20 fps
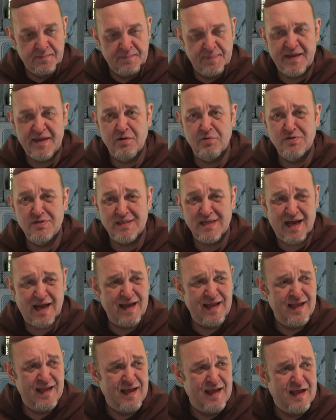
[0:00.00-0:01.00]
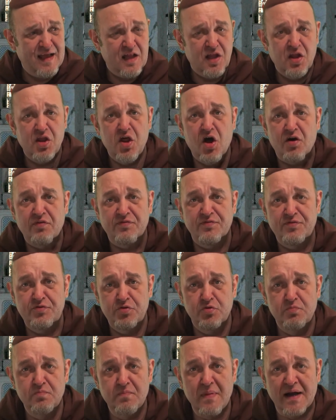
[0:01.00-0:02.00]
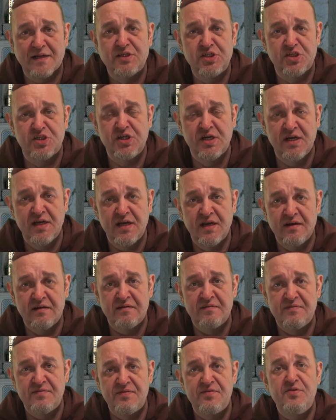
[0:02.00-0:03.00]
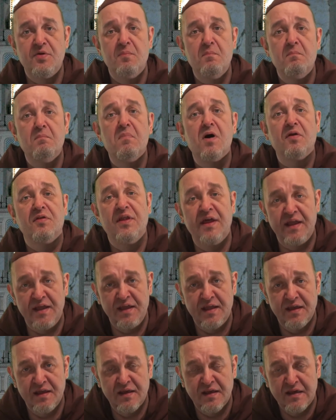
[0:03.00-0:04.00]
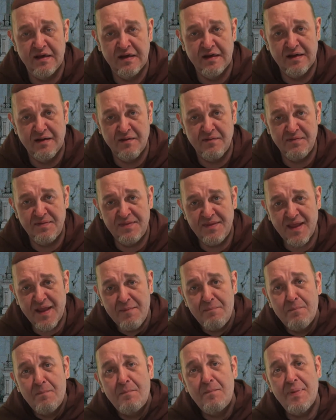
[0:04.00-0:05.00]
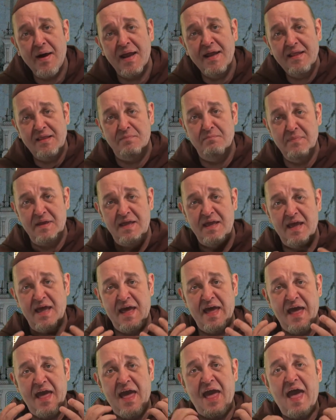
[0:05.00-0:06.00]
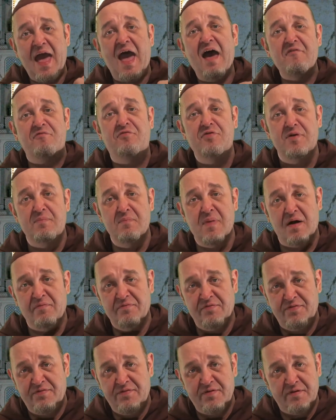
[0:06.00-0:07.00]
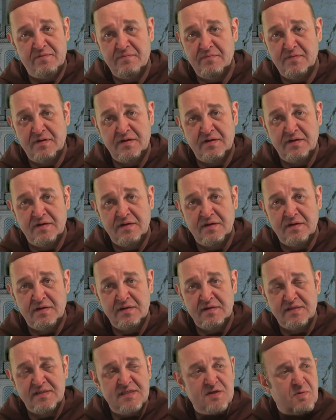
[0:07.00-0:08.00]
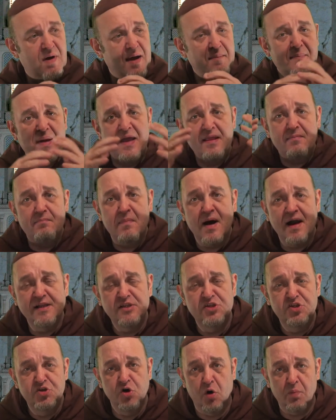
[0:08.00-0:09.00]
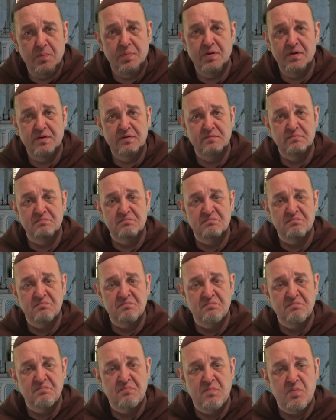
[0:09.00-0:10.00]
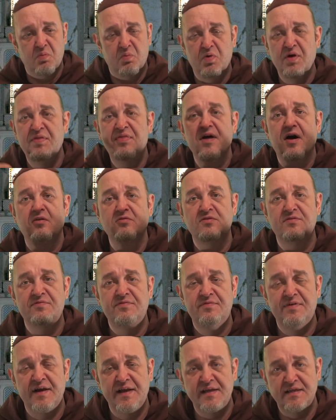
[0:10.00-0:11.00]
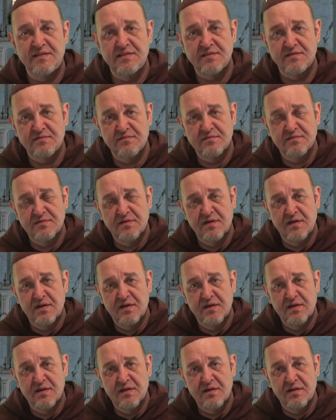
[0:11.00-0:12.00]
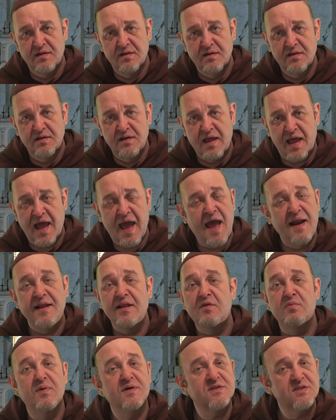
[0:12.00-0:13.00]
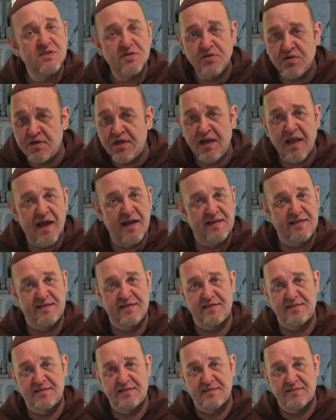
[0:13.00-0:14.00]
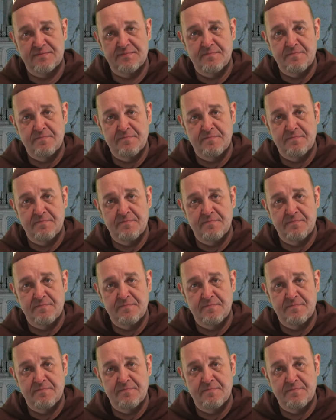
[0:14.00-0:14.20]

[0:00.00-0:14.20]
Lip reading: because I love too much the money they paid me every month. So I made my job without faith. And it was good like this.